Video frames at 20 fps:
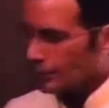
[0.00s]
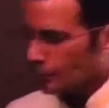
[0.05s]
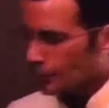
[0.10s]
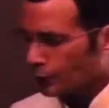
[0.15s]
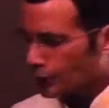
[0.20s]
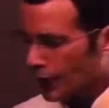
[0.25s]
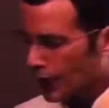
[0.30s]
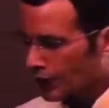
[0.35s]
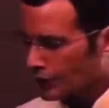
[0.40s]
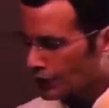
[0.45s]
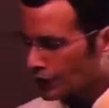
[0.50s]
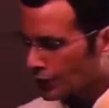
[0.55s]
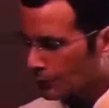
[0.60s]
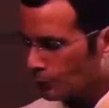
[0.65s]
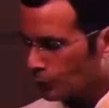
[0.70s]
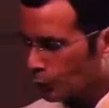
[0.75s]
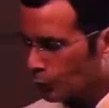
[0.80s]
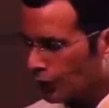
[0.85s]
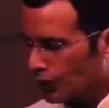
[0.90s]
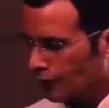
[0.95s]

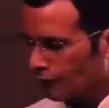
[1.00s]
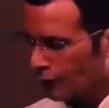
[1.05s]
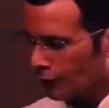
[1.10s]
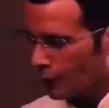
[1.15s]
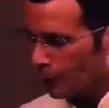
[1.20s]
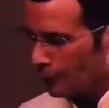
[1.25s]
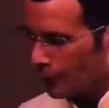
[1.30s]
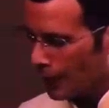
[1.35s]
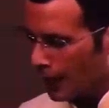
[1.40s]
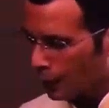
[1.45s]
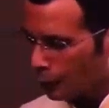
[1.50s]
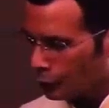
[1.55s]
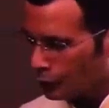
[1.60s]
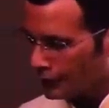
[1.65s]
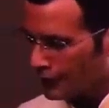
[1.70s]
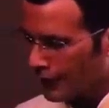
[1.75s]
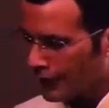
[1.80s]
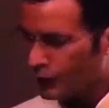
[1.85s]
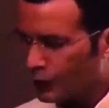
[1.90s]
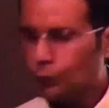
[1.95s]
potassium going from
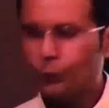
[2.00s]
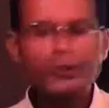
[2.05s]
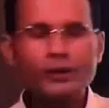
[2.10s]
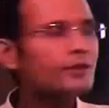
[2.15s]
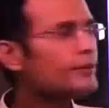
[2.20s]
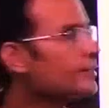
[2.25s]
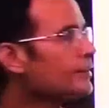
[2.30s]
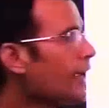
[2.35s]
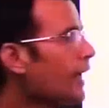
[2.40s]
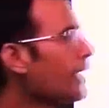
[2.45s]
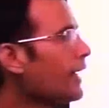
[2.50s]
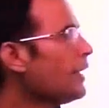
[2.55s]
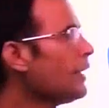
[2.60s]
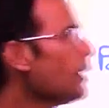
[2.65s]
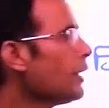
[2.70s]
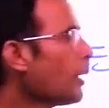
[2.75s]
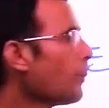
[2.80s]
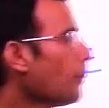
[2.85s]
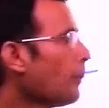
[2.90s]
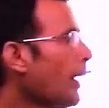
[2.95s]
outside to inside
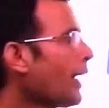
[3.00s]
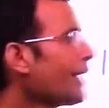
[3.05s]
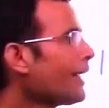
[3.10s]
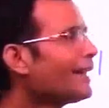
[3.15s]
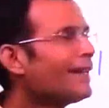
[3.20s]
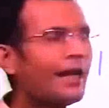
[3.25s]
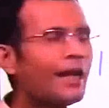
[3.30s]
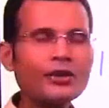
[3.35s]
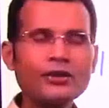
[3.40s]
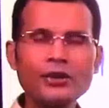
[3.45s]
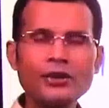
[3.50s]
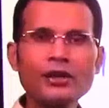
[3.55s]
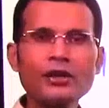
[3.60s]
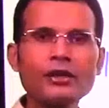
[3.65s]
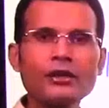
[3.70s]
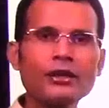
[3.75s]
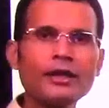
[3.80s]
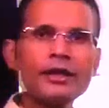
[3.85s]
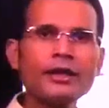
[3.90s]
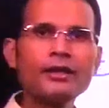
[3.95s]
by electrical
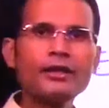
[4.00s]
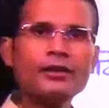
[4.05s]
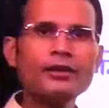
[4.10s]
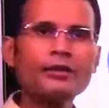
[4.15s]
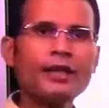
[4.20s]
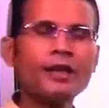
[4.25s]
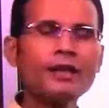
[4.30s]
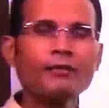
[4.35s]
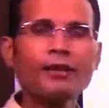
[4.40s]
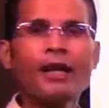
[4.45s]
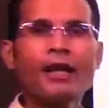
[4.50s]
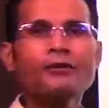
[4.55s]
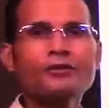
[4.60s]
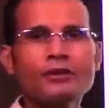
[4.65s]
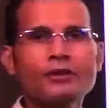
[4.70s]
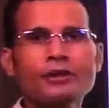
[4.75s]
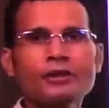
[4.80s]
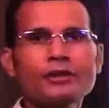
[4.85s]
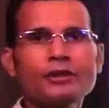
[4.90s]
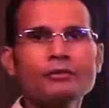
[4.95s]
gradient, that will have
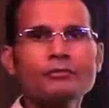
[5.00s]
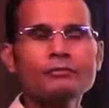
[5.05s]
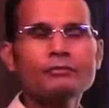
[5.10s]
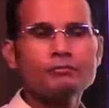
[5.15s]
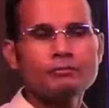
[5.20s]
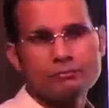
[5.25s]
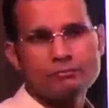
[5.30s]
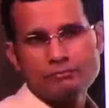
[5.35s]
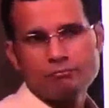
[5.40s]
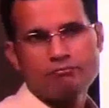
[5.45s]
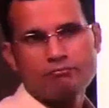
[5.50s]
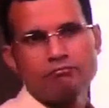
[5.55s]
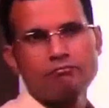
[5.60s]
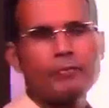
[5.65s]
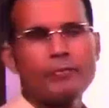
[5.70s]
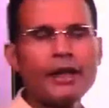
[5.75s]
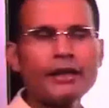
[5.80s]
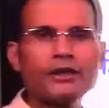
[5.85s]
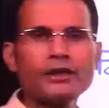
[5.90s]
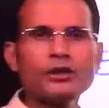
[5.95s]
certain
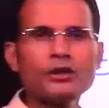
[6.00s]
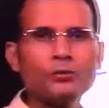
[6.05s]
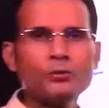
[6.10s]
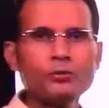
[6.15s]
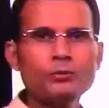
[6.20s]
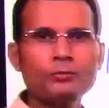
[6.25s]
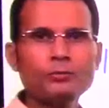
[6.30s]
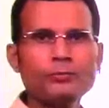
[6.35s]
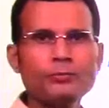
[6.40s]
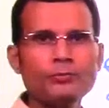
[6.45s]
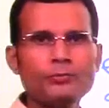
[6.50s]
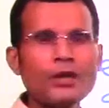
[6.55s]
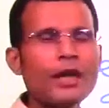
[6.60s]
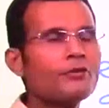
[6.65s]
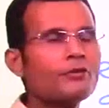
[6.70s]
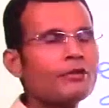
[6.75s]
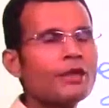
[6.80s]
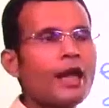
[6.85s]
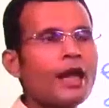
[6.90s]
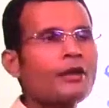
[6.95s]
magnitude, that
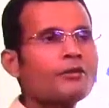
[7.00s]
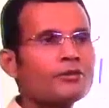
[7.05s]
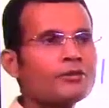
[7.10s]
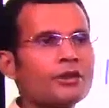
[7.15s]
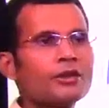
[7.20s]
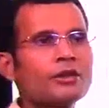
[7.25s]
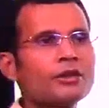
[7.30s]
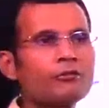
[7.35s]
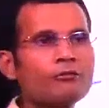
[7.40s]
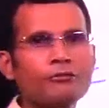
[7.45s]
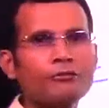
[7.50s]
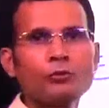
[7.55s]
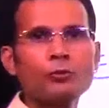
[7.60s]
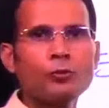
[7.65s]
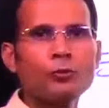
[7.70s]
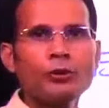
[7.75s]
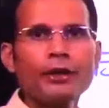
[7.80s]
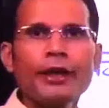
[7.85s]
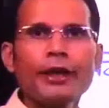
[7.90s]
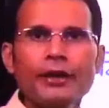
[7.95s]
will have certain
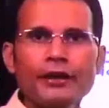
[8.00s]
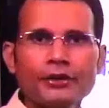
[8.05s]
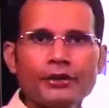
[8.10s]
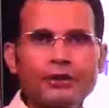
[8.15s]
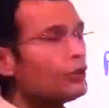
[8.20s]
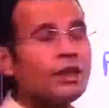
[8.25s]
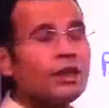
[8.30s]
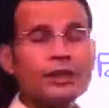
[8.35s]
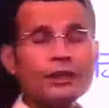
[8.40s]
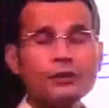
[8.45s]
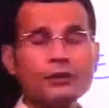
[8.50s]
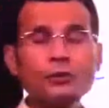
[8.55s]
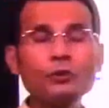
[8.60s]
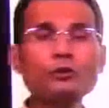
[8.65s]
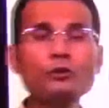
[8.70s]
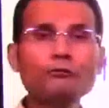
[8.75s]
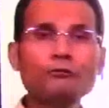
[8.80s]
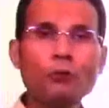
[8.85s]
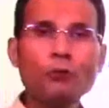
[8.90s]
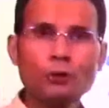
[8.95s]
flow rate. These
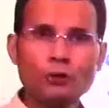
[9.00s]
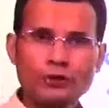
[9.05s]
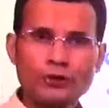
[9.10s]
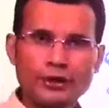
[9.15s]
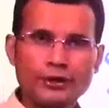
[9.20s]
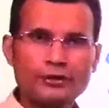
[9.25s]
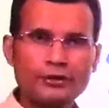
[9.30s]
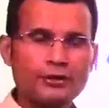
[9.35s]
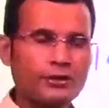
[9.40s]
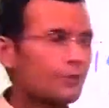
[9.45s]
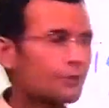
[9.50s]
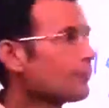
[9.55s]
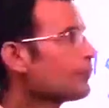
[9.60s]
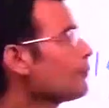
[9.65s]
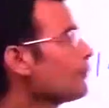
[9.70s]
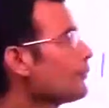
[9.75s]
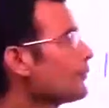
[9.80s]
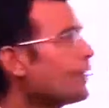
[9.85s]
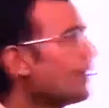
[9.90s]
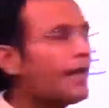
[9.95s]
two forces,
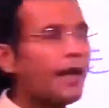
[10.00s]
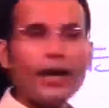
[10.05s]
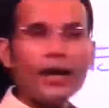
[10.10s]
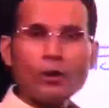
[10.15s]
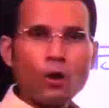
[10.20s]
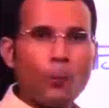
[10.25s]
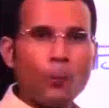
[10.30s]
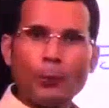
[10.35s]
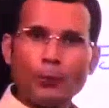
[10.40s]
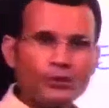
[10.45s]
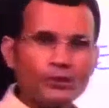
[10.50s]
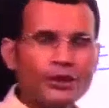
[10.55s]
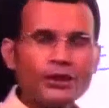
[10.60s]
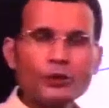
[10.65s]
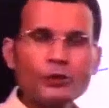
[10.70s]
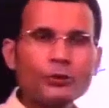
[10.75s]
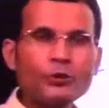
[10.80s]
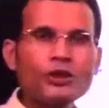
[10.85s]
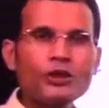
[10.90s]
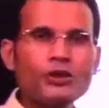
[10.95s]
they are opposite
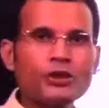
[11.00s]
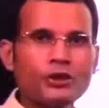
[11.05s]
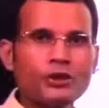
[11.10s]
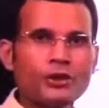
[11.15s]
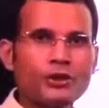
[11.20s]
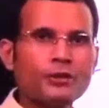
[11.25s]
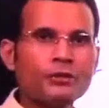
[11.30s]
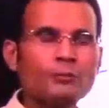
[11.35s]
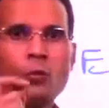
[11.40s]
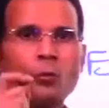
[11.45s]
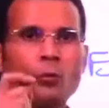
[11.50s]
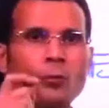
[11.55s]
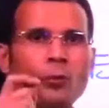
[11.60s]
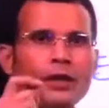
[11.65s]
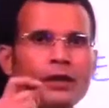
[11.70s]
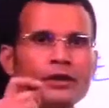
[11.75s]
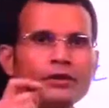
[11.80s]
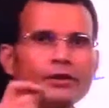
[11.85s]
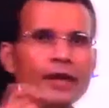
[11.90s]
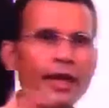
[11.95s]
to each other.
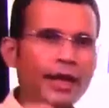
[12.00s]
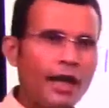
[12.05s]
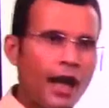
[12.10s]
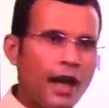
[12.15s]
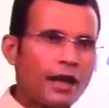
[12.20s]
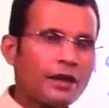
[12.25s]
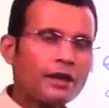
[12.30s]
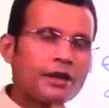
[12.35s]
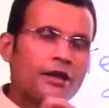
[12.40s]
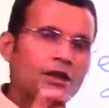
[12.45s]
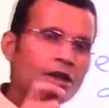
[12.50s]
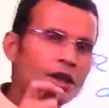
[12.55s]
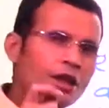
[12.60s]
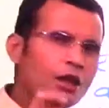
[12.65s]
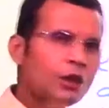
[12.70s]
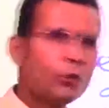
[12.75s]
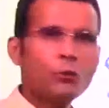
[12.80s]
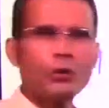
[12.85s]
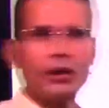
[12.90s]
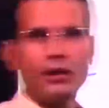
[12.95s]
When they are
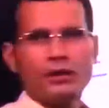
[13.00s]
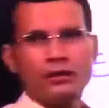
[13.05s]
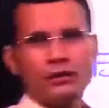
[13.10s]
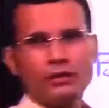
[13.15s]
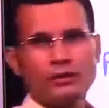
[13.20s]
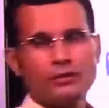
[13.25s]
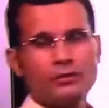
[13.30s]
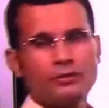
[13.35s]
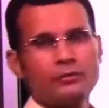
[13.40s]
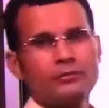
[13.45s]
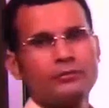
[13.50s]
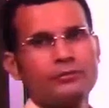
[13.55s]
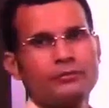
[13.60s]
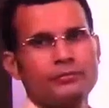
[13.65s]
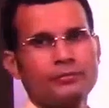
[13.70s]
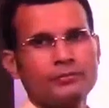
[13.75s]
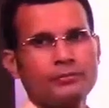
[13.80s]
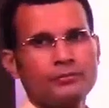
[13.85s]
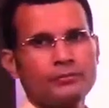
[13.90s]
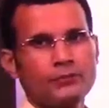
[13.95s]
equal,
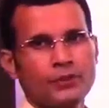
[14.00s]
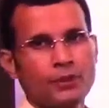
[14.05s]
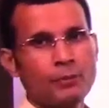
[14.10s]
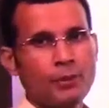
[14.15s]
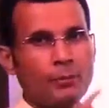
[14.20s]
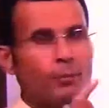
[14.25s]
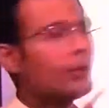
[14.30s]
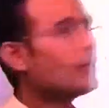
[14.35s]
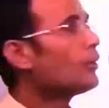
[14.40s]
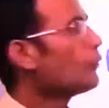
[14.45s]
remember,